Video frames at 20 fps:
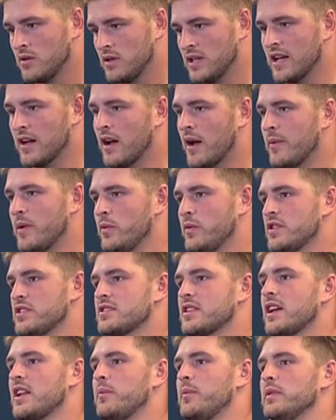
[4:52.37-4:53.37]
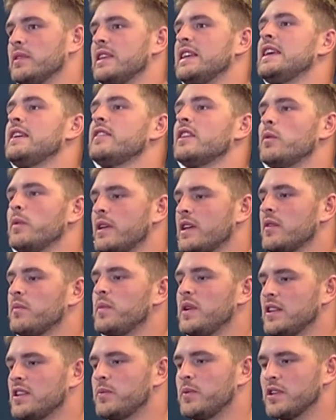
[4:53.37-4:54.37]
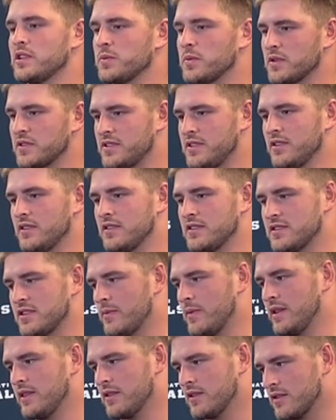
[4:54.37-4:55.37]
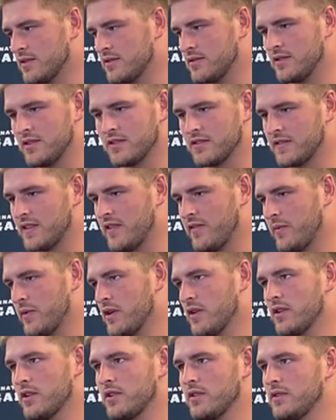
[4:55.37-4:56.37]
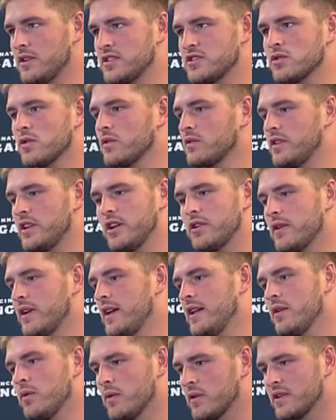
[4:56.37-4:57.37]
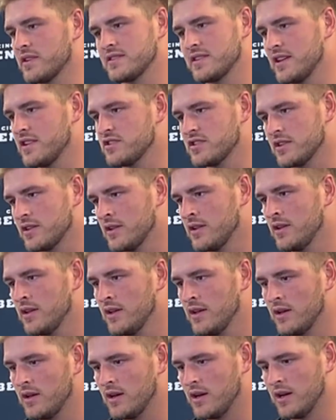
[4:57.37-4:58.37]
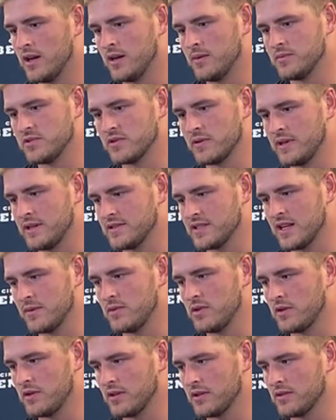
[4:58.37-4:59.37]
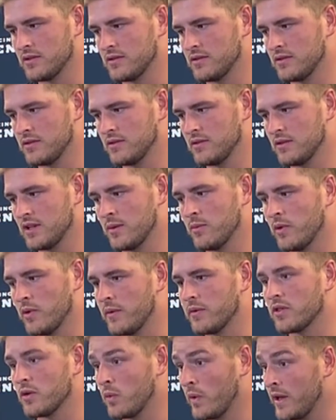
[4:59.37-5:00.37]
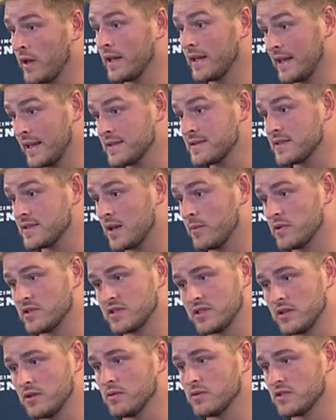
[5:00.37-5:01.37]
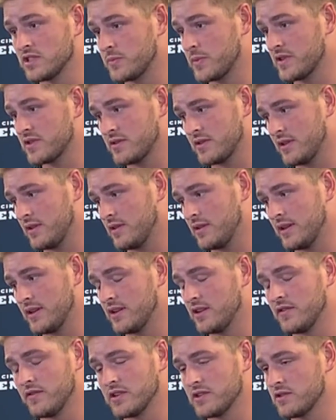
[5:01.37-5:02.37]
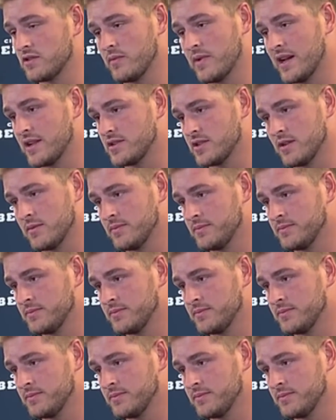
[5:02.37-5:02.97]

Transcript: What, yeah, I mean, we just got to believe that we can beat the Pittsburgh Steelers. I mean, they're a historically great organization. So anytime you can come away with a win against them is huge, especially in a divisional matchup.